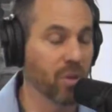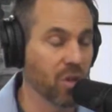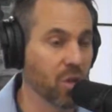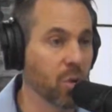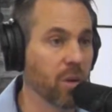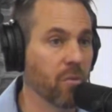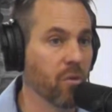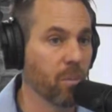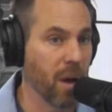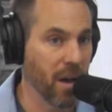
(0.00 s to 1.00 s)
to do it
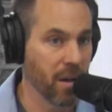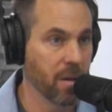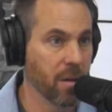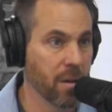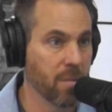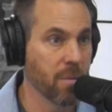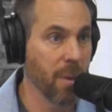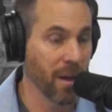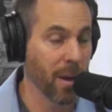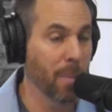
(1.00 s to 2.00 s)
for my
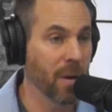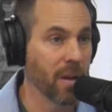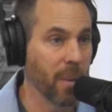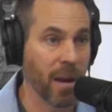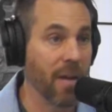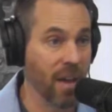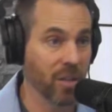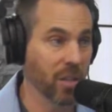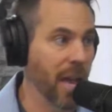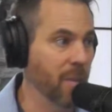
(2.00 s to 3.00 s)
company. I mean, I've
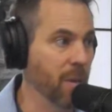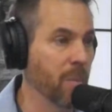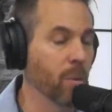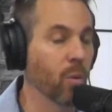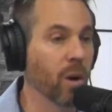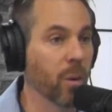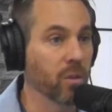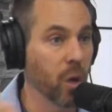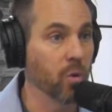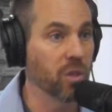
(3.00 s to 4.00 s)
actually had people when I
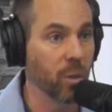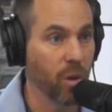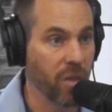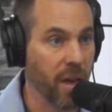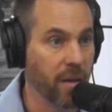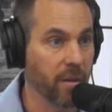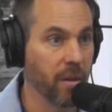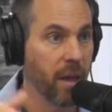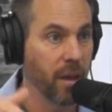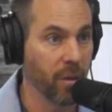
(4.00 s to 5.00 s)
was hosting with that
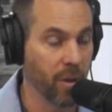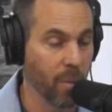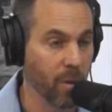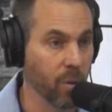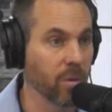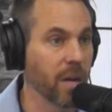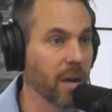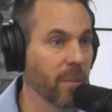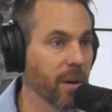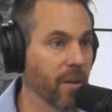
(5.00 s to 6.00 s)
other company we were talking about.